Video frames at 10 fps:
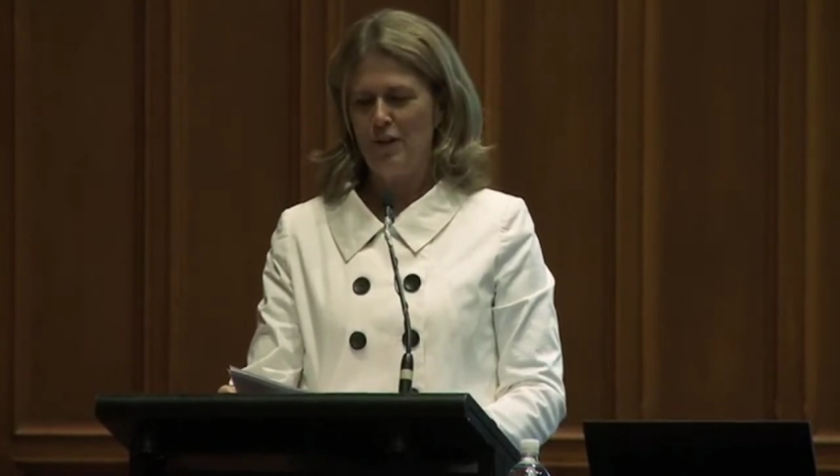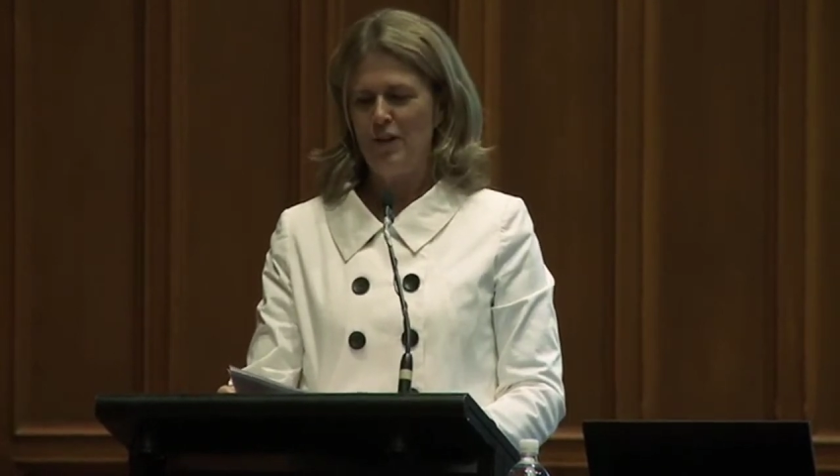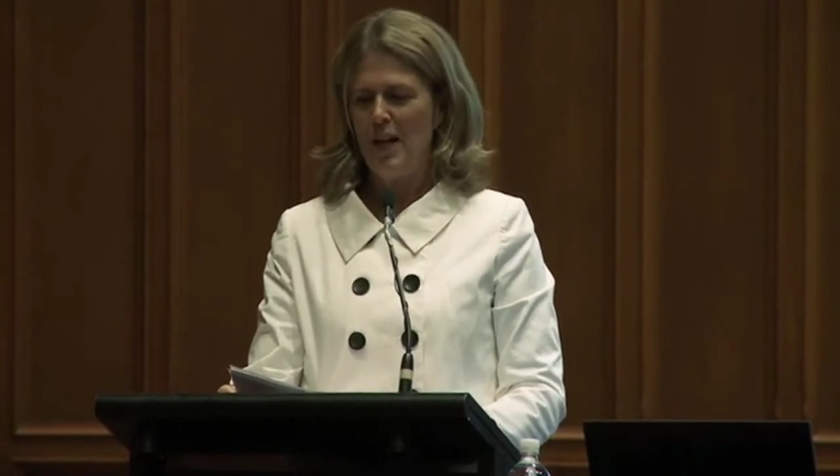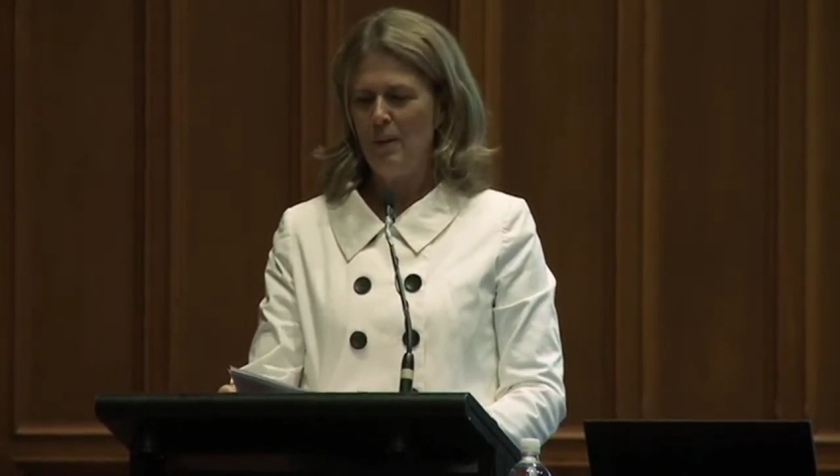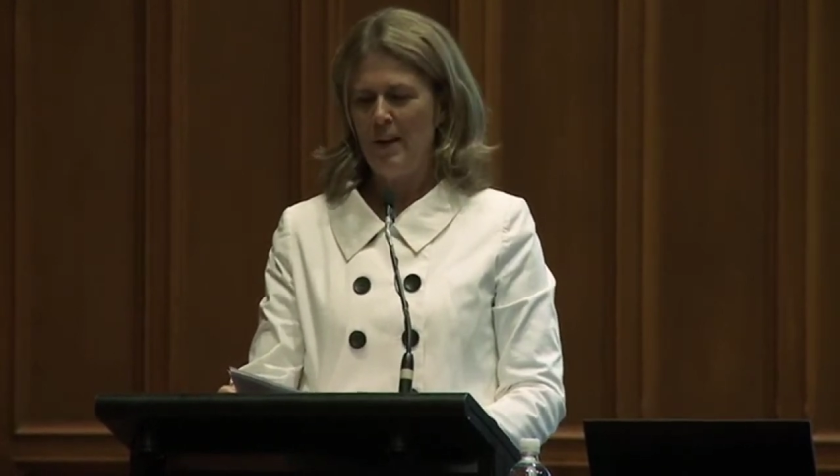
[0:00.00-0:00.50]
to
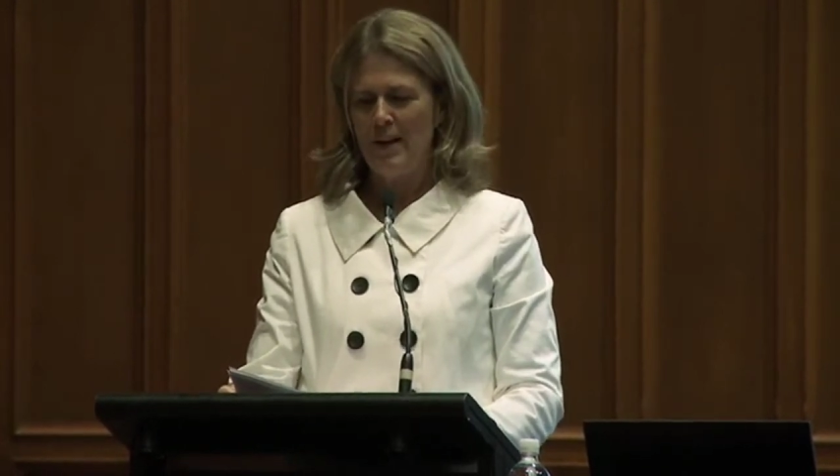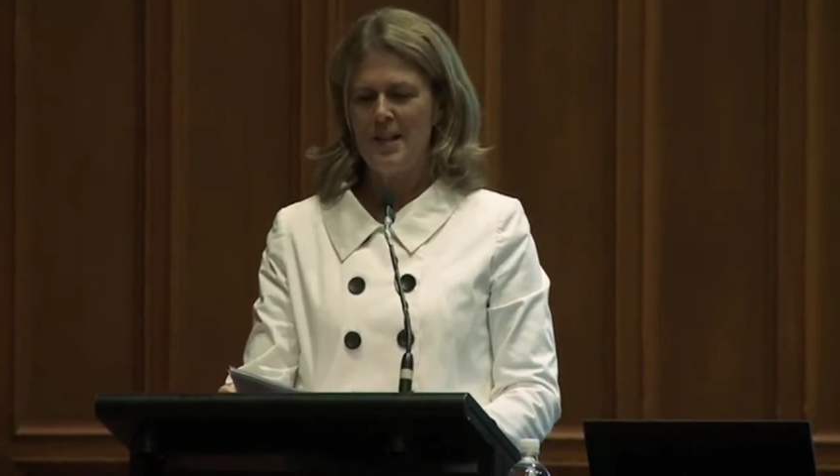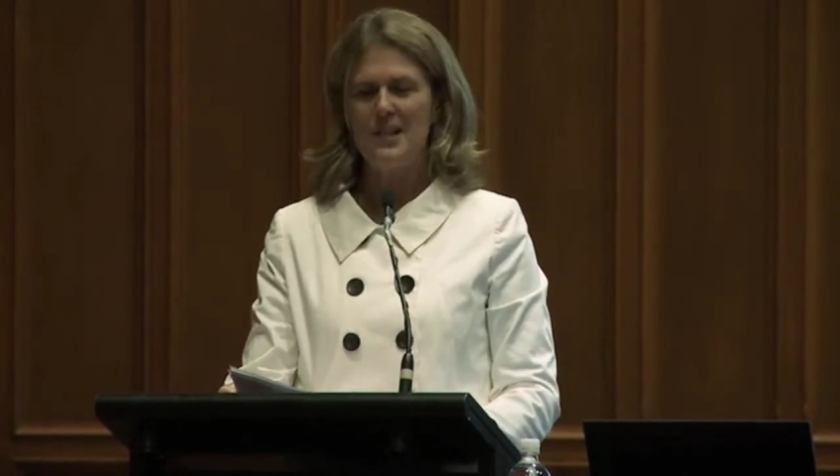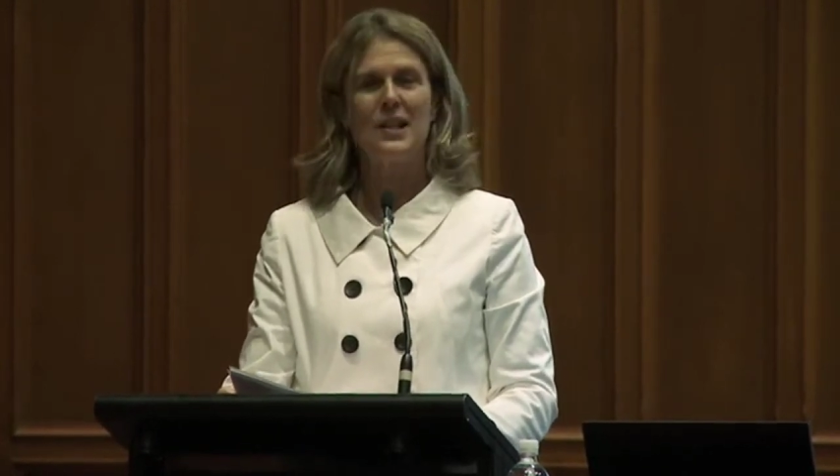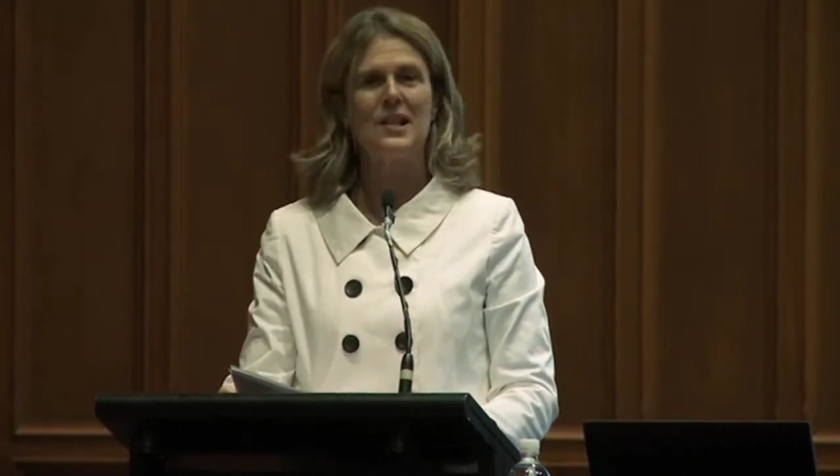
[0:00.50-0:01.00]
share with
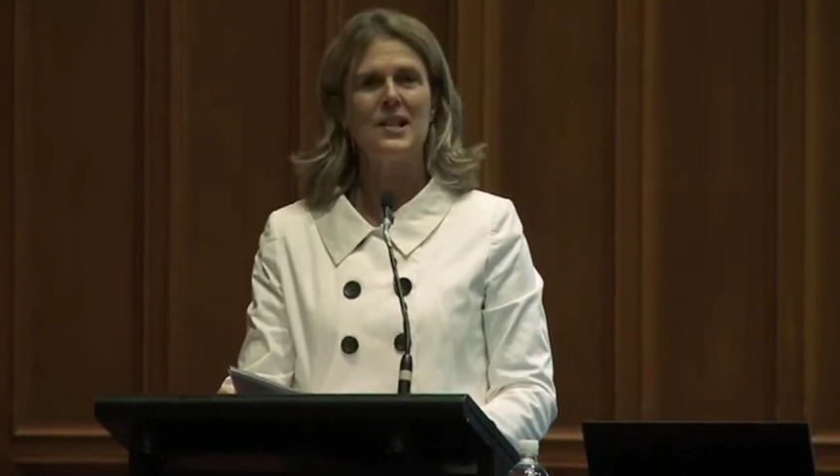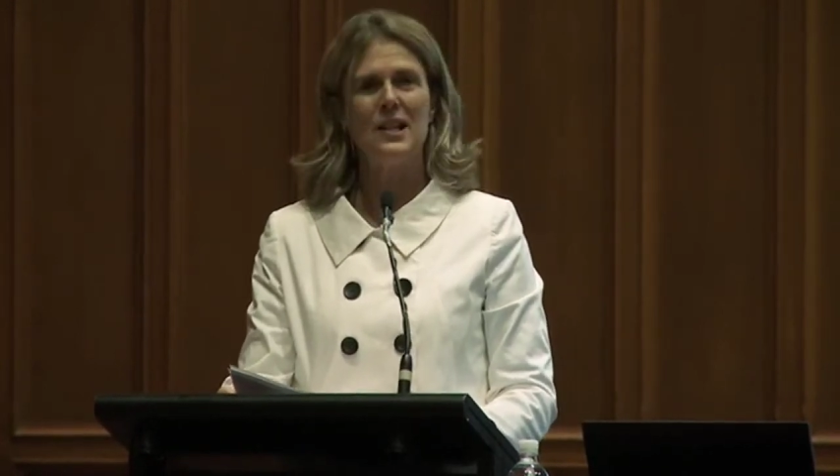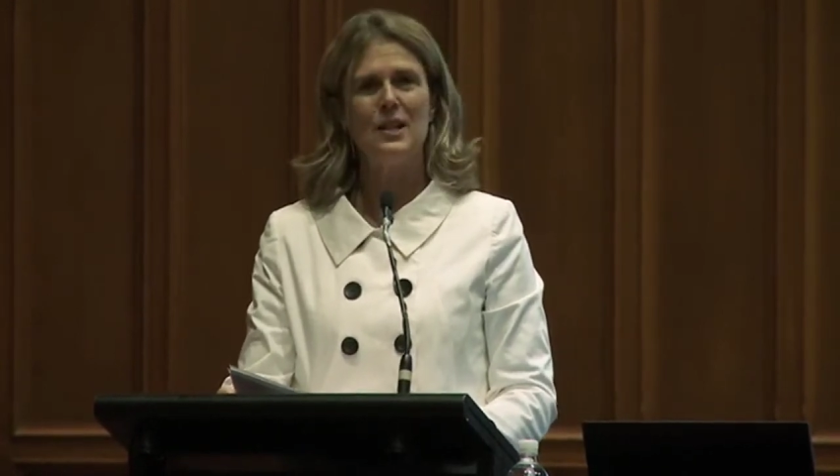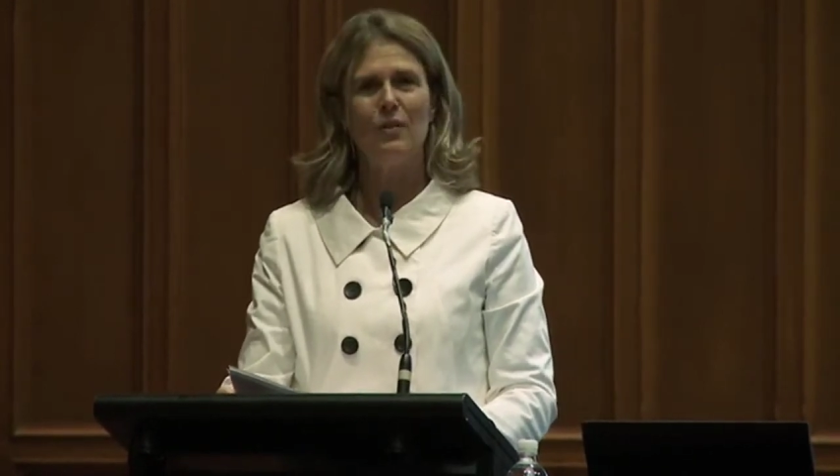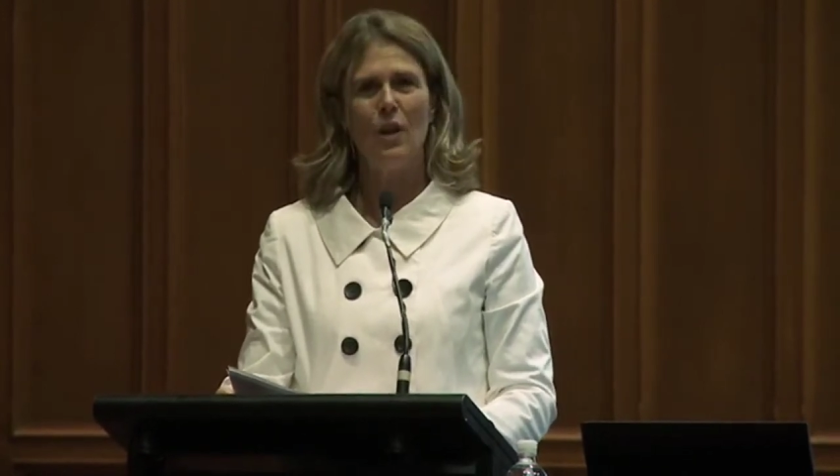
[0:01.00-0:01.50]
us his extensive